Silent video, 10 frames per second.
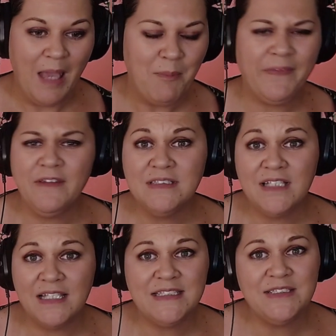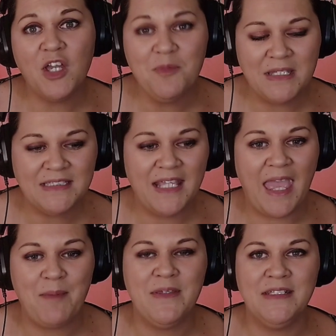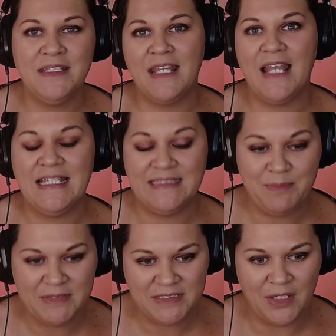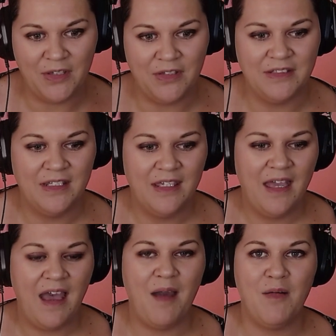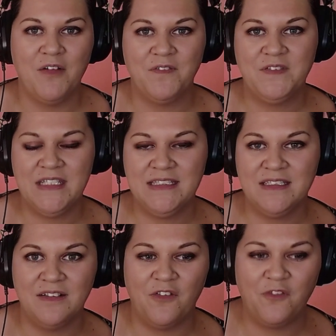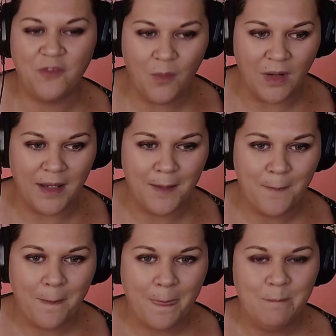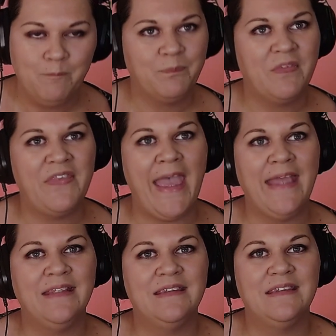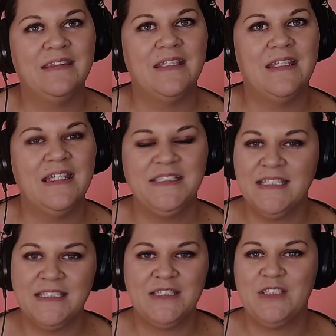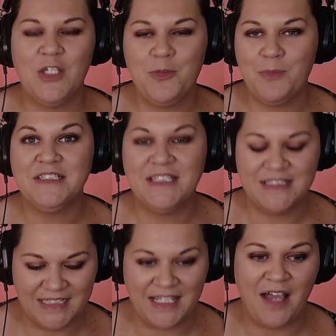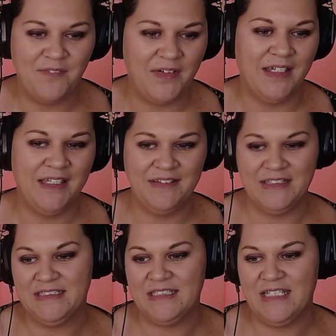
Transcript: But there was like so much that happened in the last episode of season 4 that it's just too much to cover in this